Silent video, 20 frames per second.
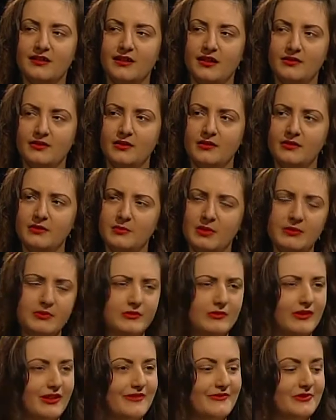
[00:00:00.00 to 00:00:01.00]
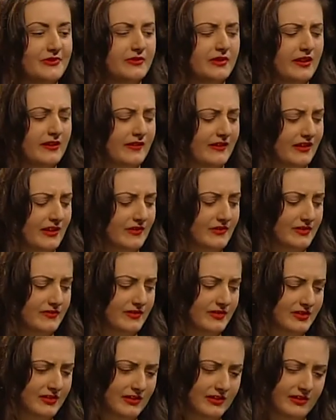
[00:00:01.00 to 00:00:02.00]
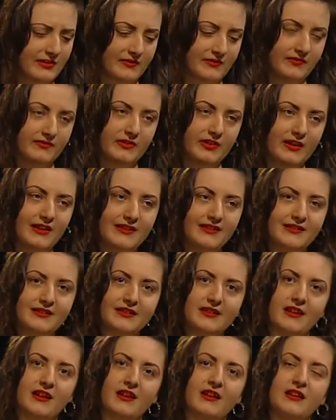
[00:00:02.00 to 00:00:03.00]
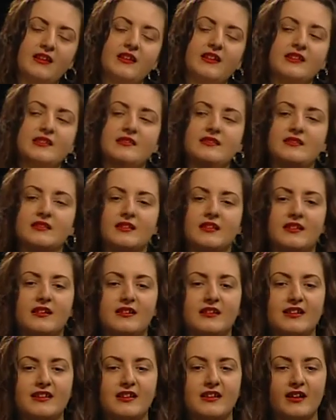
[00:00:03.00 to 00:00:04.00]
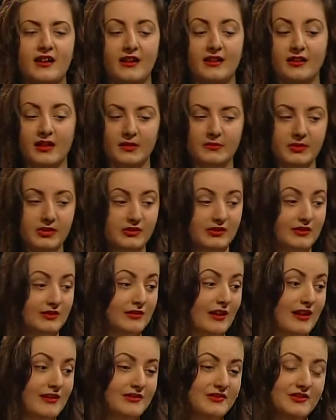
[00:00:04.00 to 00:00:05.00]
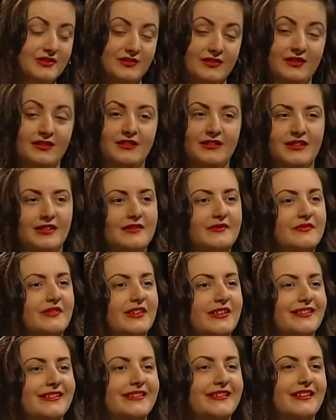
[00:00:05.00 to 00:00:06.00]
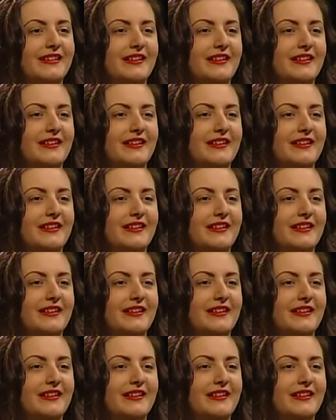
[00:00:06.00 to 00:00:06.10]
I don't remember what I was doing. I think I was visiting a friend, mm and uh, I came here, and I just, I loved it.